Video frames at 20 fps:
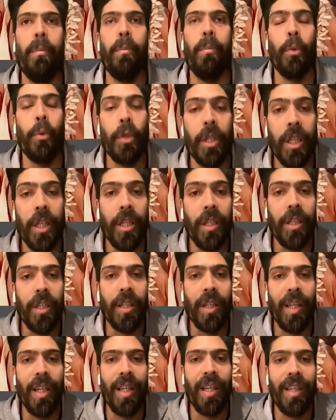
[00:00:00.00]
Puri,
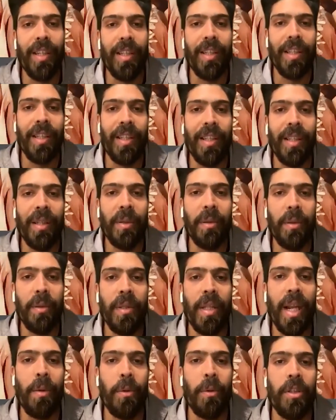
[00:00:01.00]
and
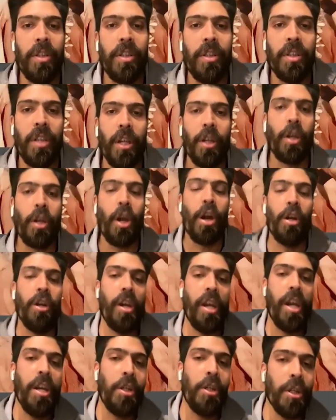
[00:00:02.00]
that was our
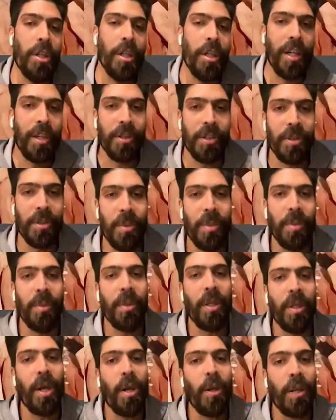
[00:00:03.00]
congregation house. We
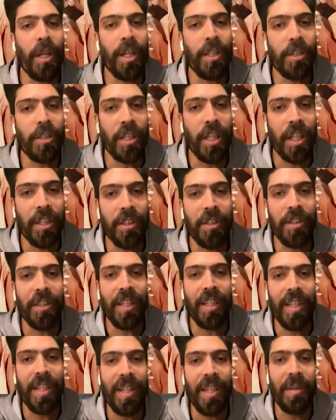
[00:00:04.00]
would all get
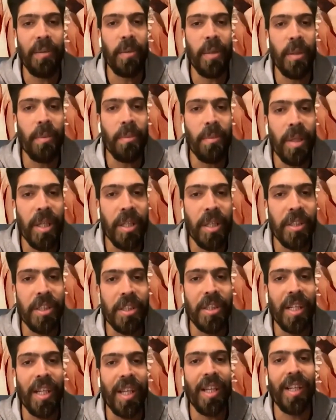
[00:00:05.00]
together and we would meet
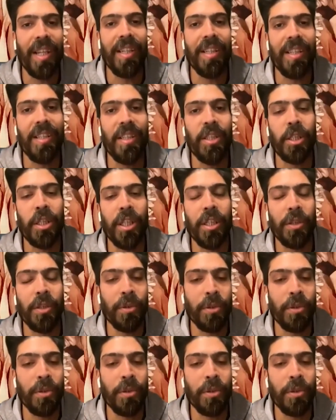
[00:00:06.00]
and share